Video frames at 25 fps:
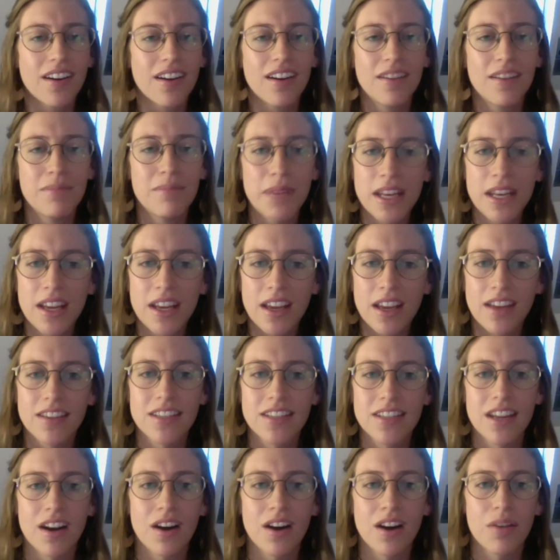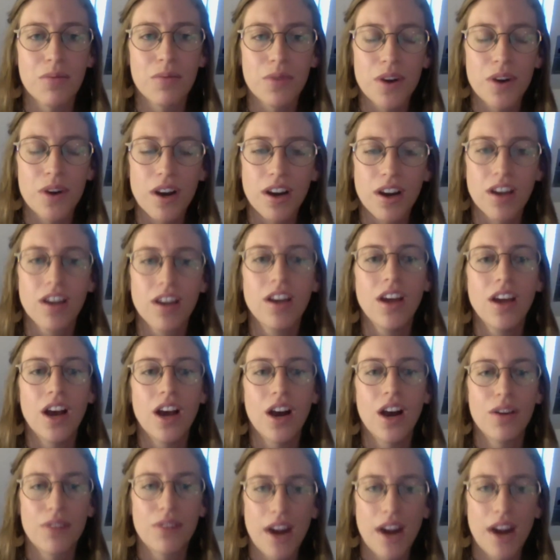meetings and our work
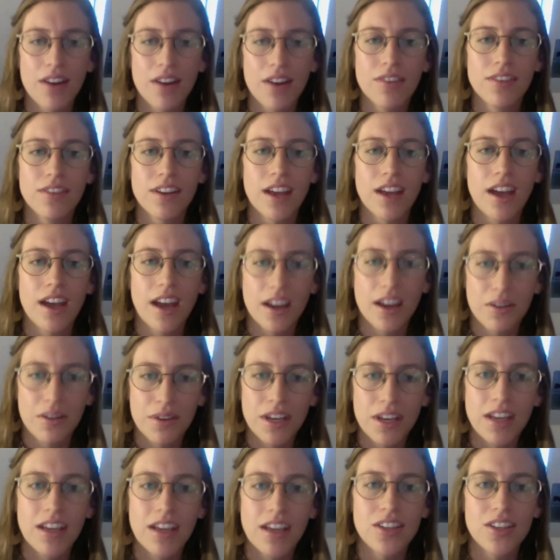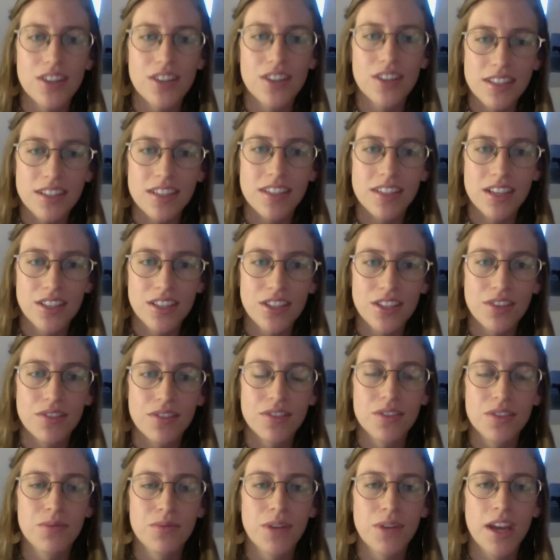around equity and justice
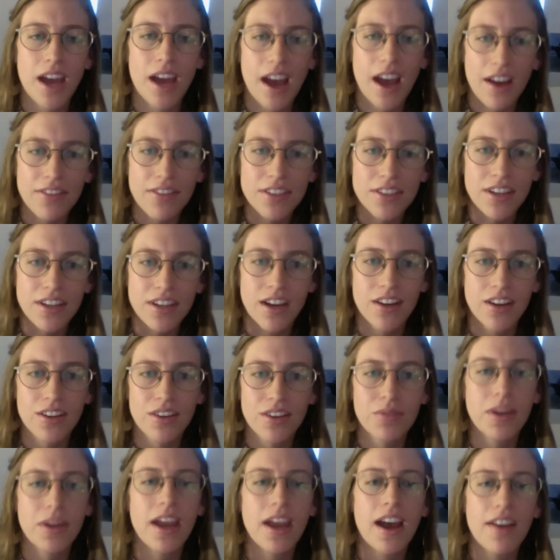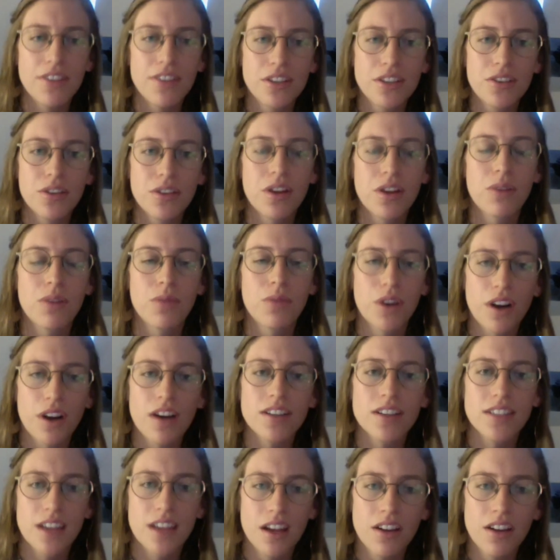issues. We have to do our work
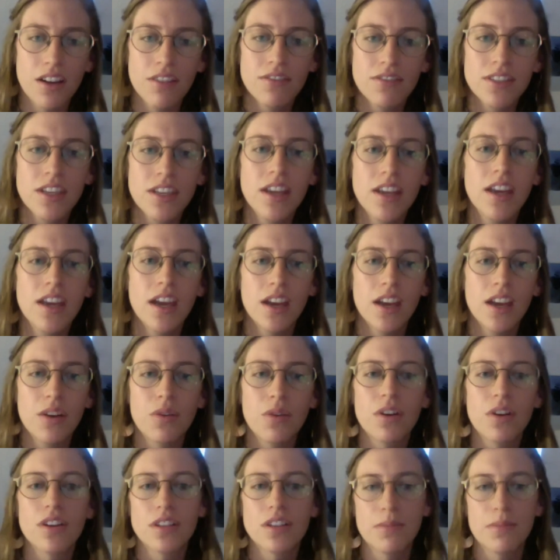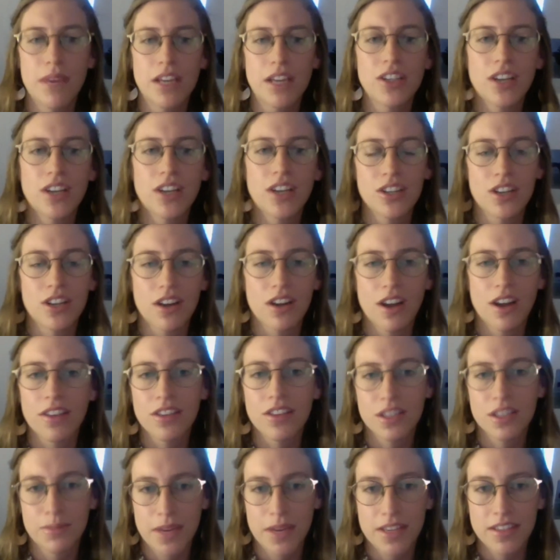ourselves in order to make change in other
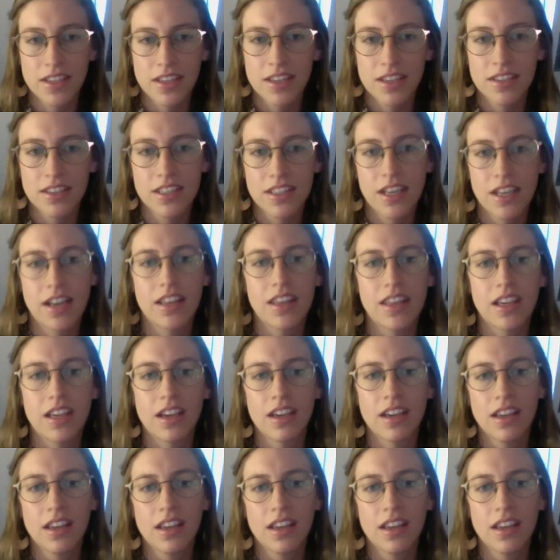spaces. And I think